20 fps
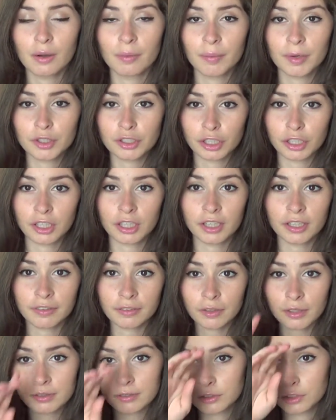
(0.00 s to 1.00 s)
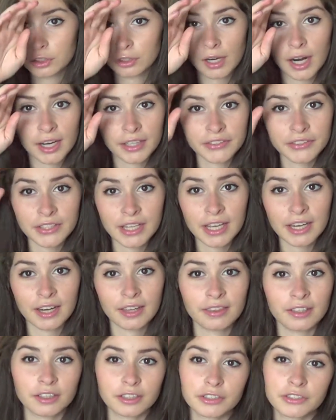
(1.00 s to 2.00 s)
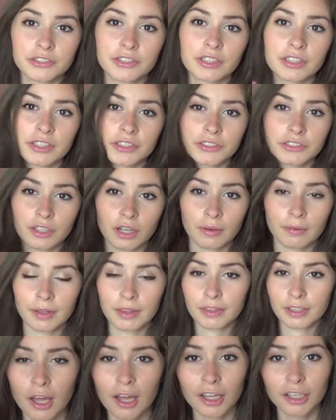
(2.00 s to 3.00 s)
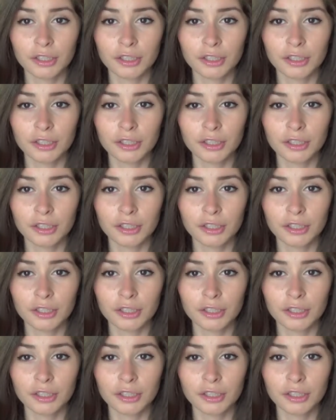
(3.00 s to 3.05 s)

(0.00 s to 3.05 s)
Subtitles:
which are good if you have dry skin, and they're just good to start with.